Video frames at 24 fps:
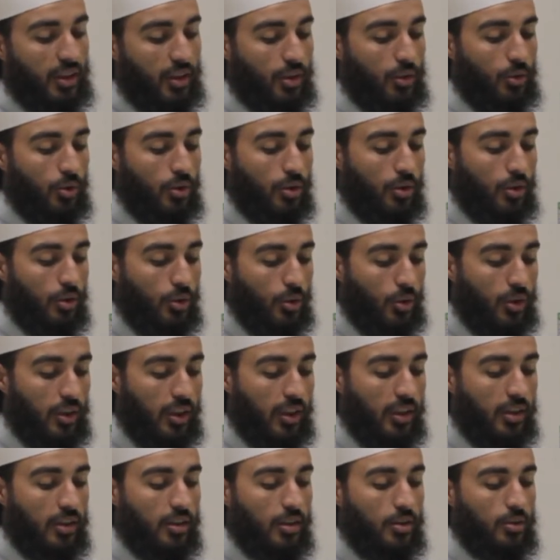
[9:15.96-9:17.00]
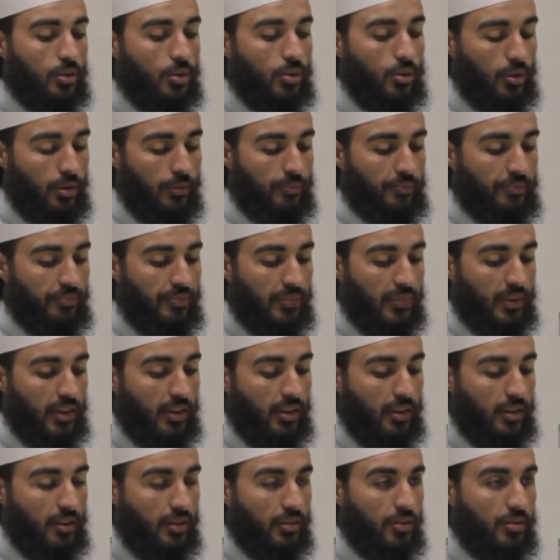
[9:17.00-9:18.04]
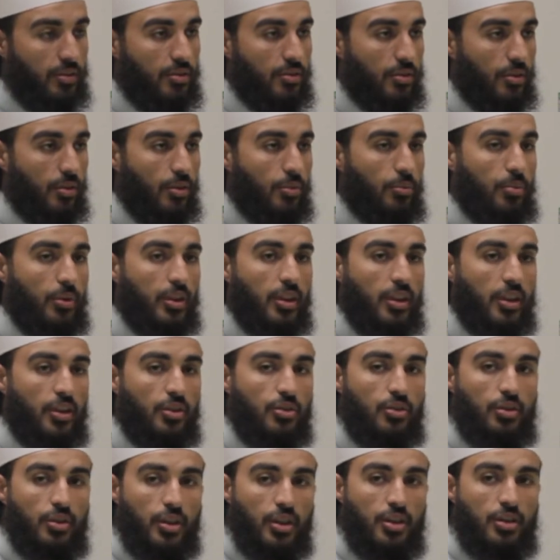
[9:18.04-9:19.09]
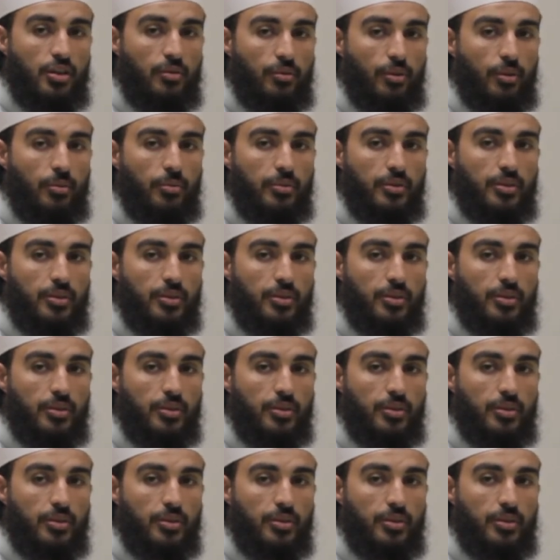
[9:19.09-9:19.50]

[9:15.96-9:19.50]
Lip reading: locking the door. So we need to teach them.